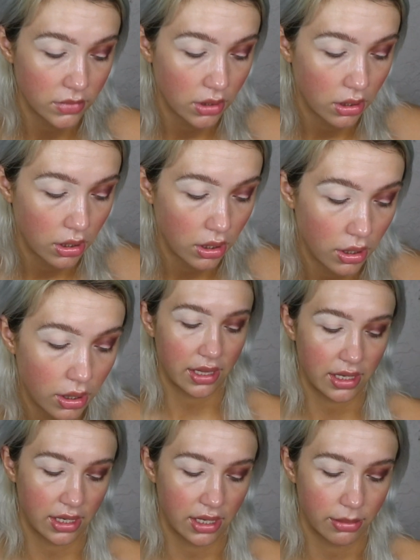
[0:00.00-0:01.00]
I
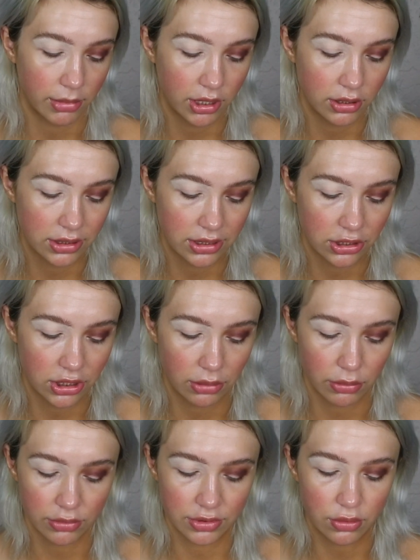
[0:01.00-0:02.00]
think I am going to use the
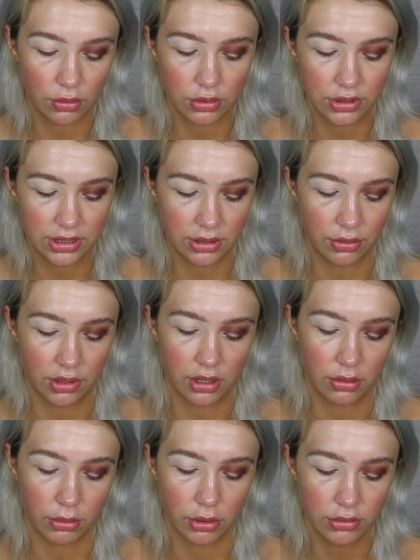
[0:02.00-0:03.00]
shade Rose Gold. So
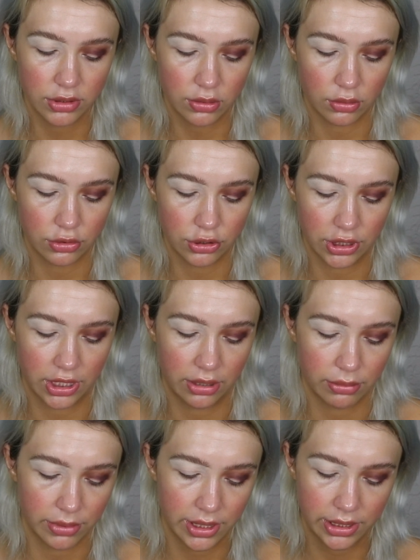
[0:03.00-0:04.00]
the Rose Gold
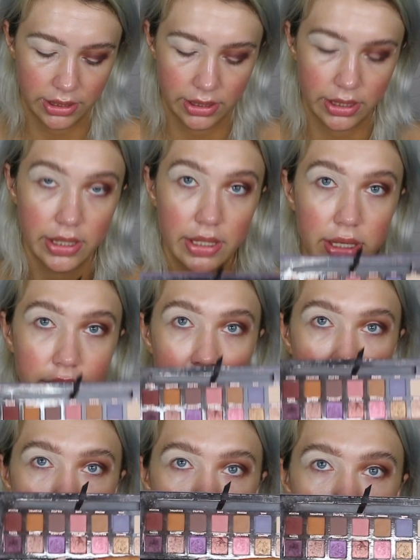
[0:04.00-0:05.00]
shade right
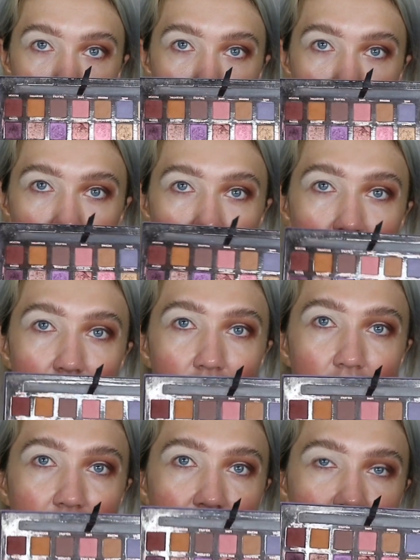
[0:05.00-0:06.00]
here in the middle
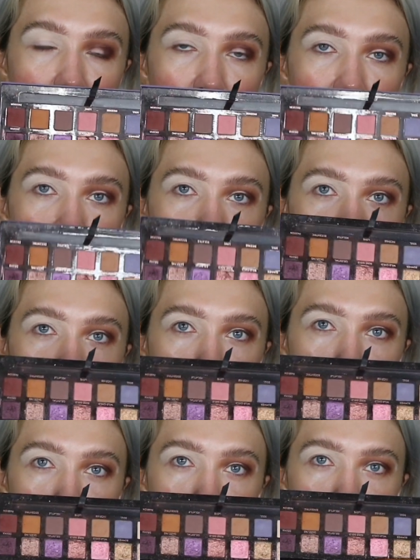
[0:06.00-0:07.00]
is one of
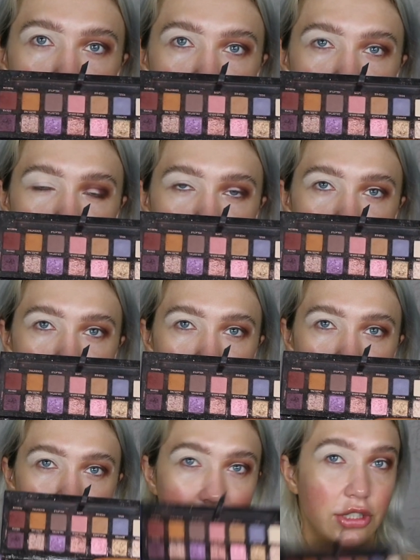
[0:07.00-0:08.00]
the prettiest
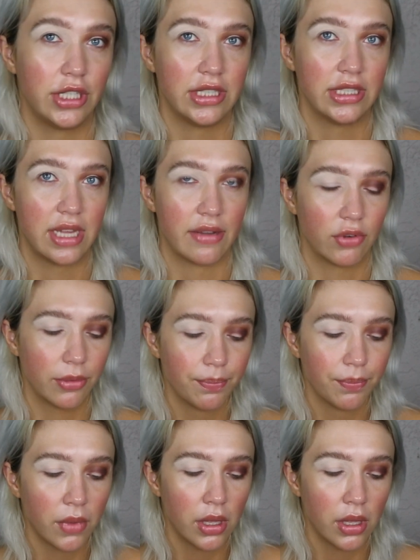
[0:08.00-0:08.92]
lid shades ever.